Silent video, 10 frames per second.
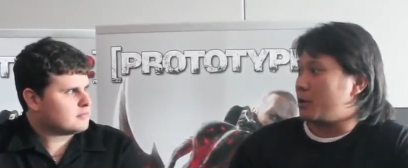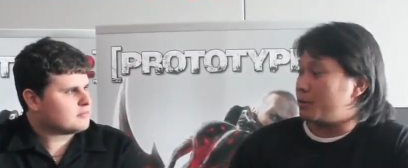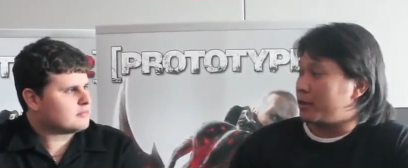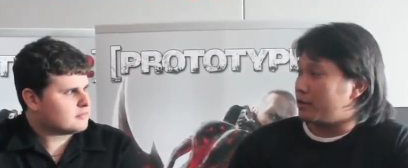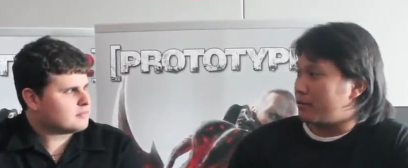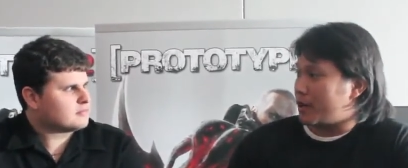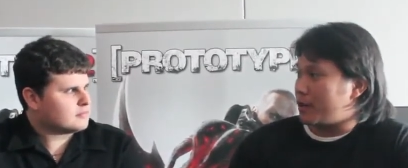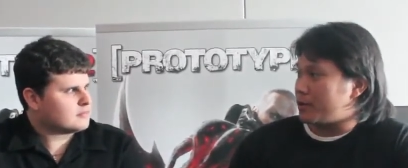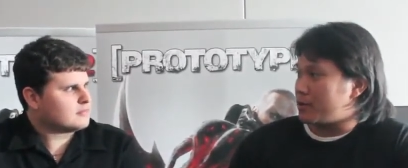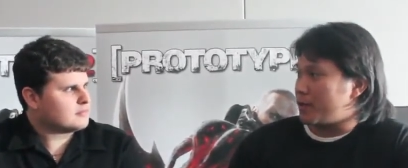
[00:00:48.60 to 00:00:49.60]
Speaker 1: outbreak of the
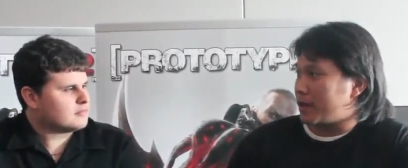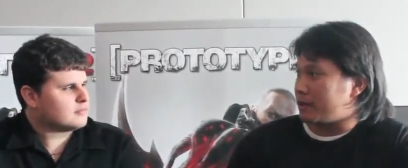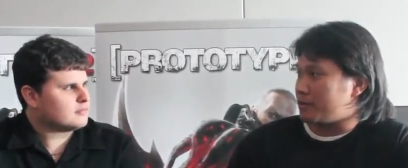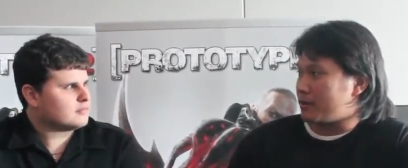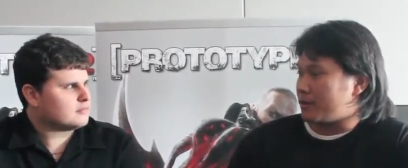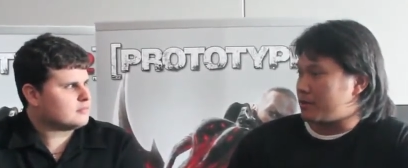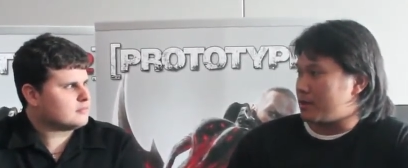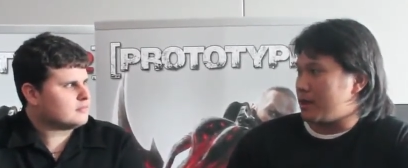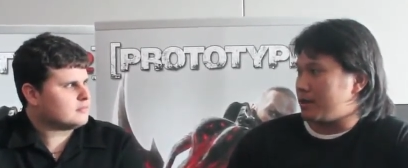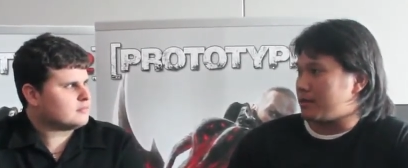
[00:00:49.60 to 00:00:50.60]
virus back in
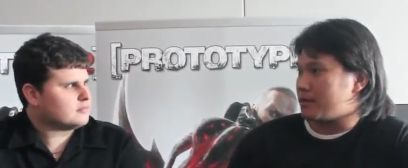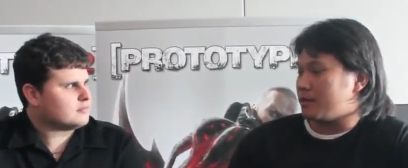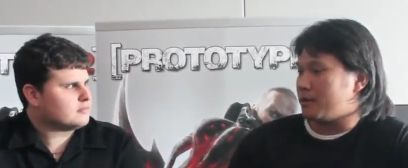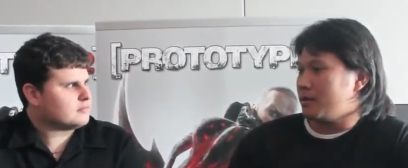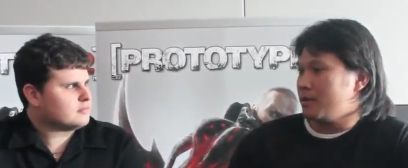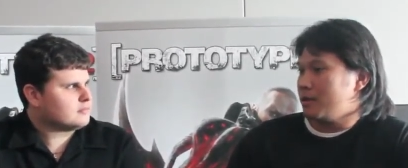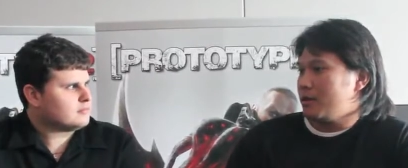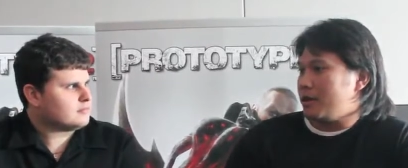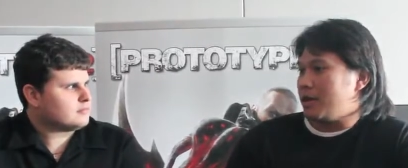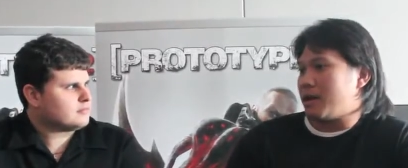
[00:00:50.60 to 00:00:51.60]
2009. So
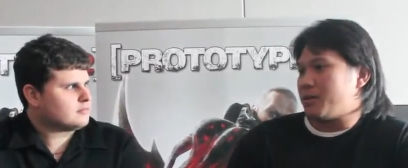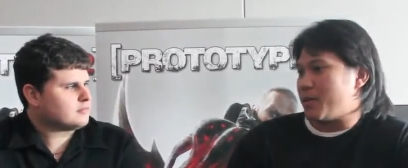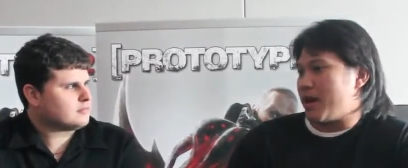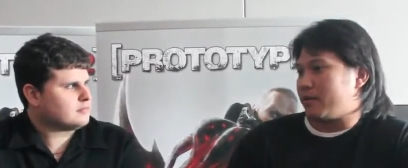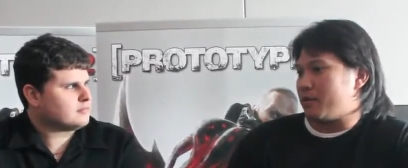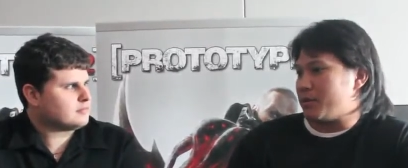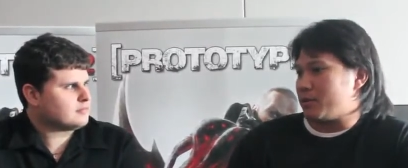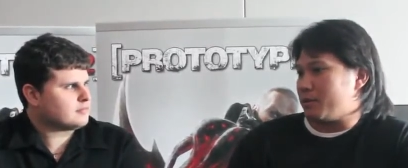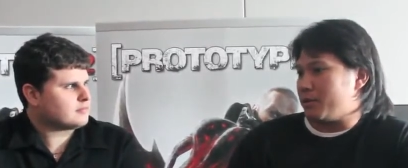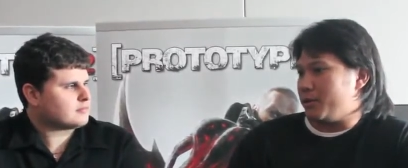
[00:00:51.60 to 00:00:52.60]
he comes back from his
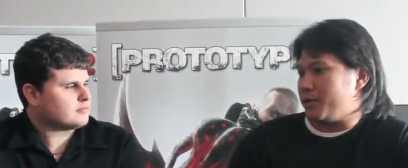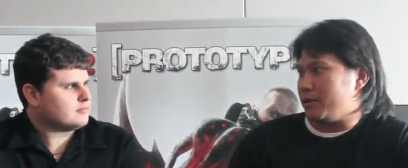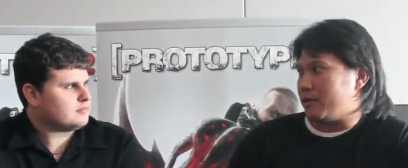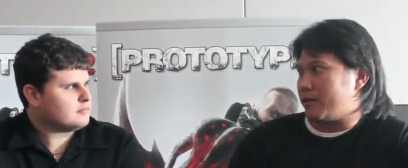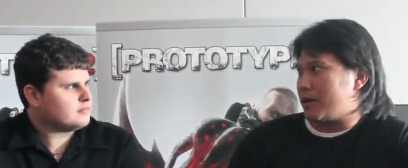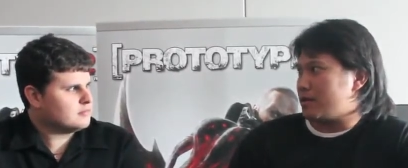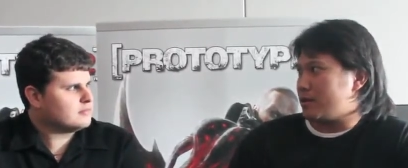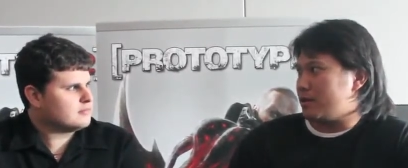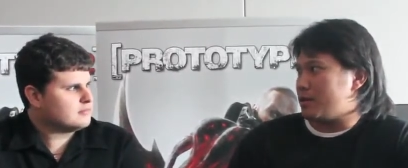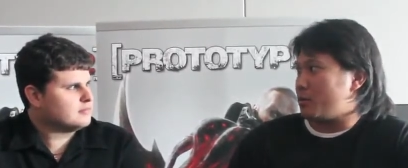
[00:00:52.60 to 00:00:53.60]
tour of duty and finds
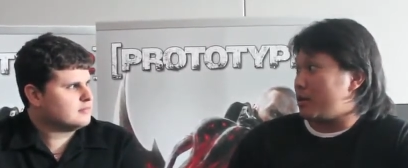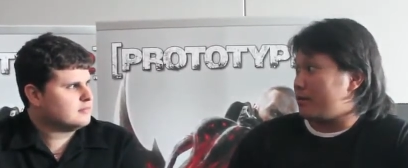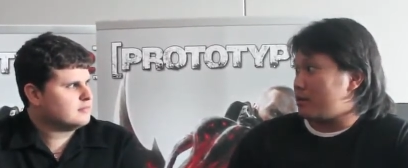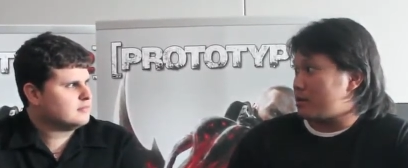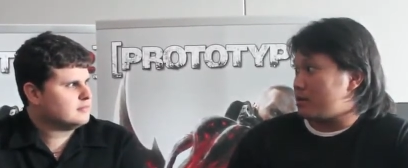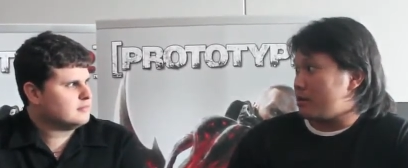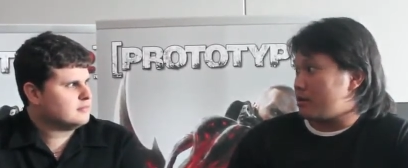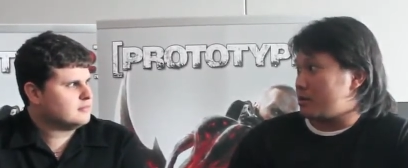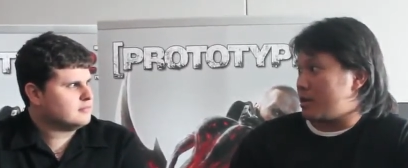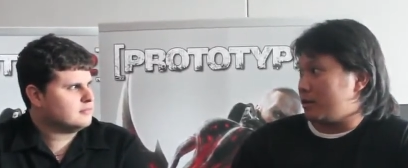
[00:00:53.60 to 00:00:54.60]
that his wife and his,
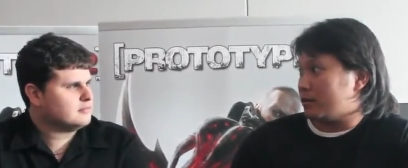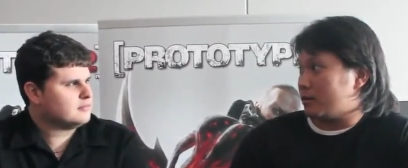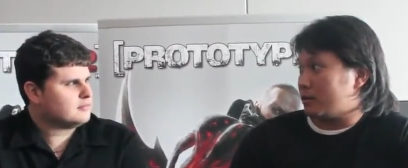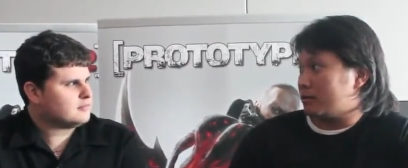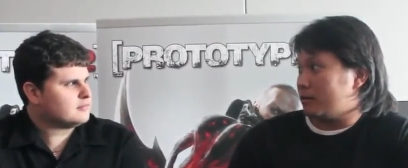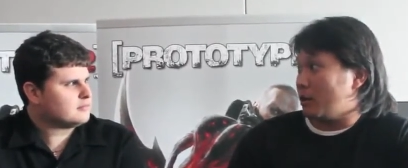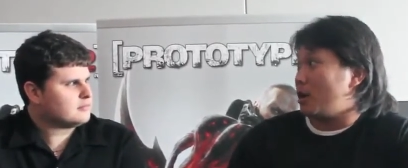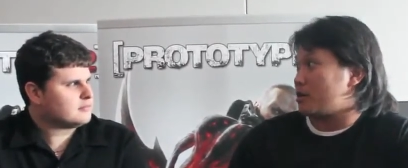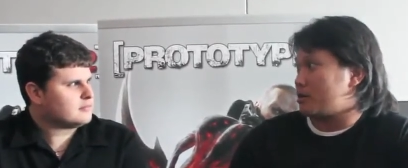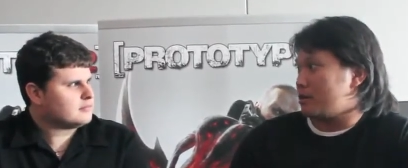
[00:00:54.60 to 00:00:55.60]
his child are
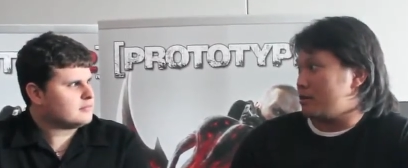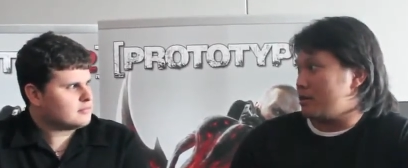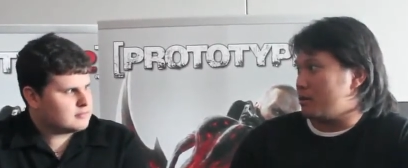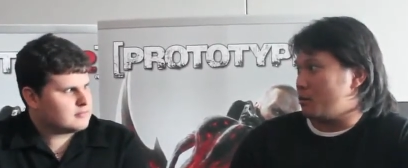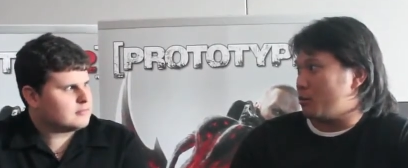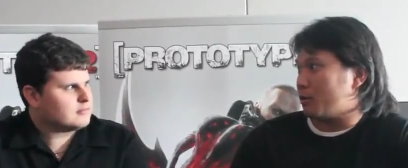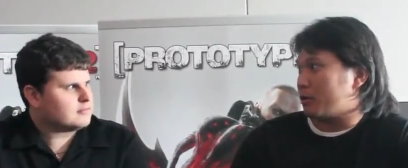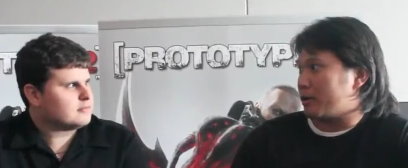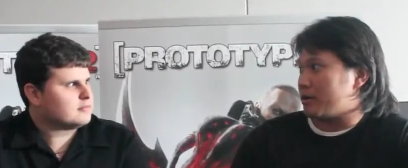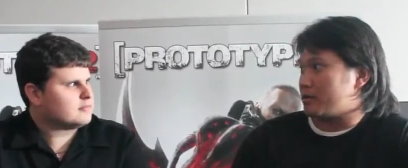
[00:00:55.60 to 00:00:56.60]
lost in, in the
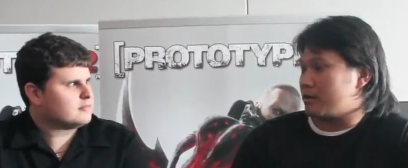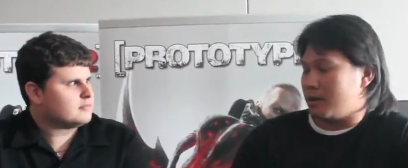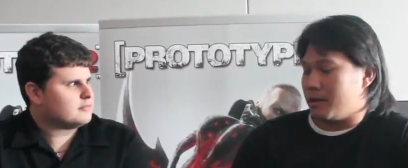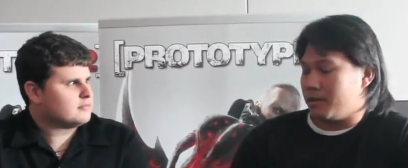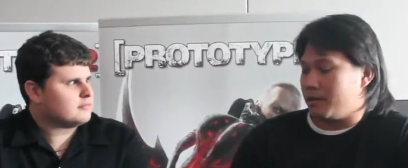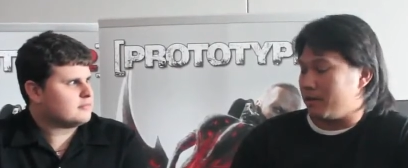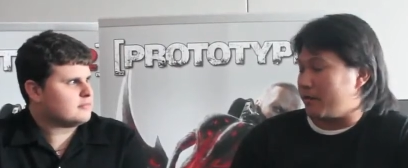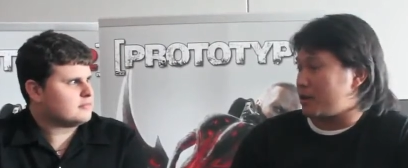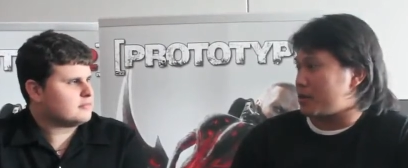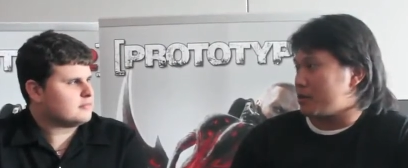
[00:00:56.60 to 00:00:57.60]
war against uh, the
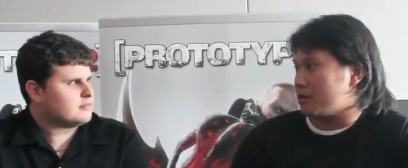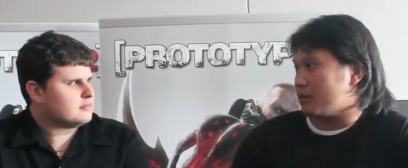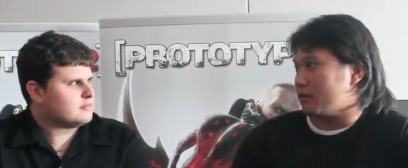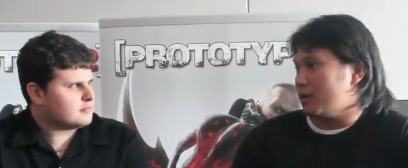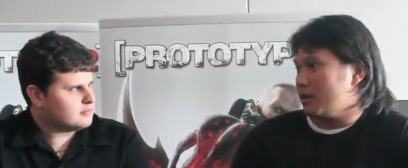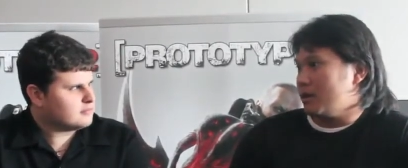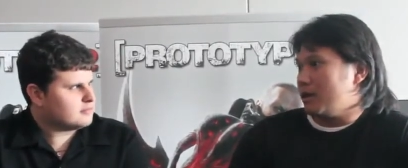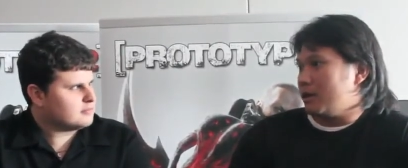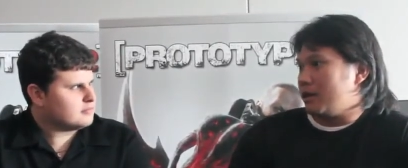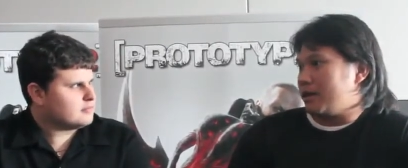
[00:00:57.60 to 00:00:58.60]
infection. So
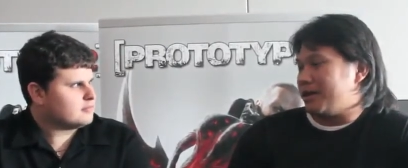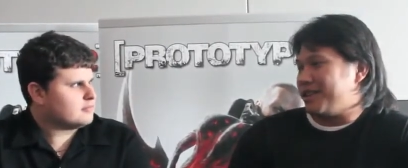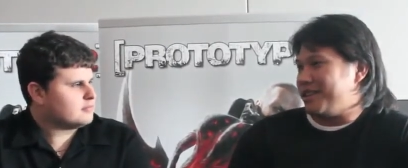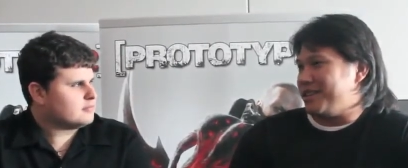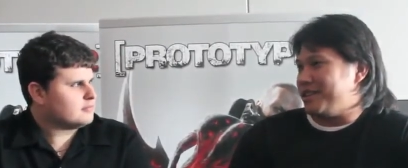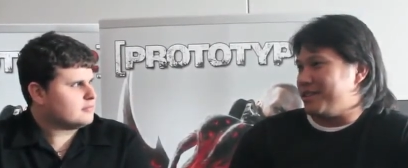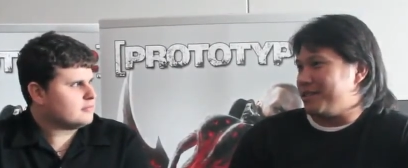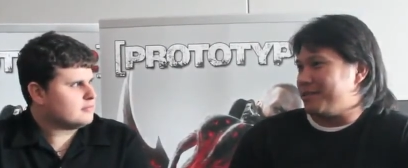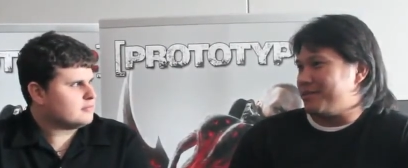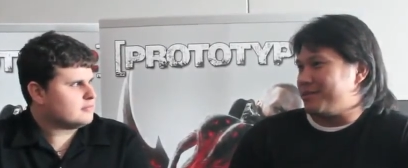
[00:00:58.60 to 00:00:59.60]
yeah,
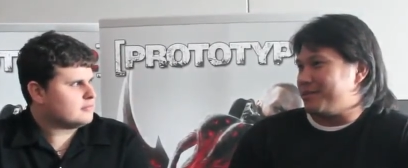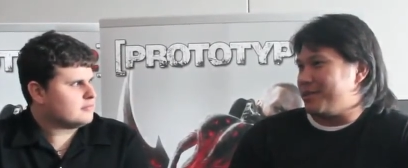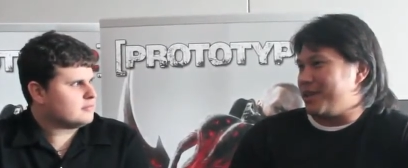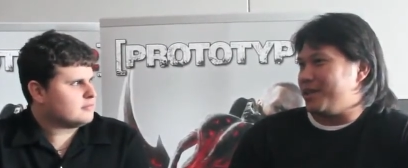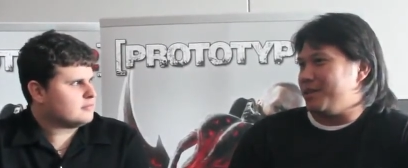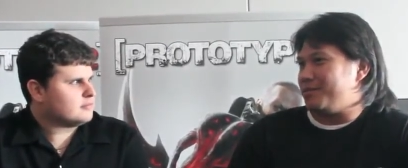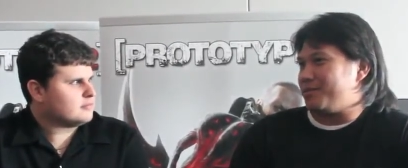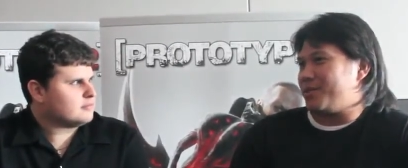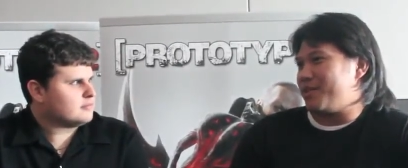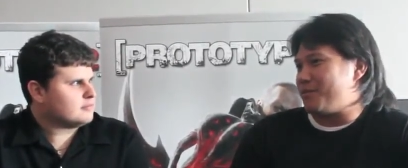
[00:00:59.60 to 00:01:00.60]
he he
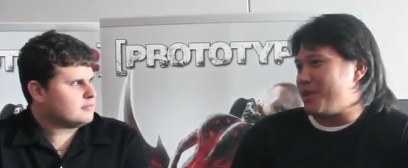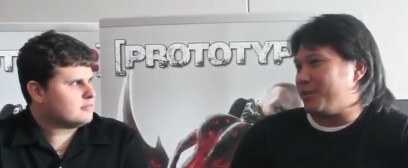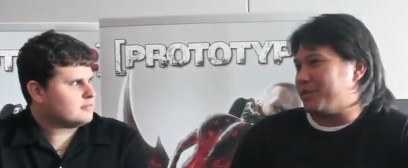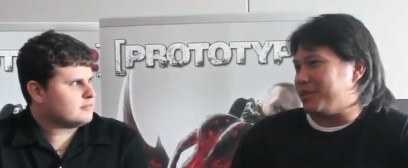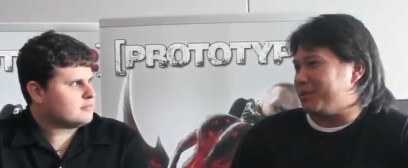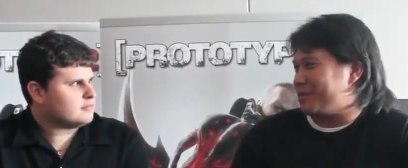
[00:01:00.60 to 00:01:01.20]
different people deal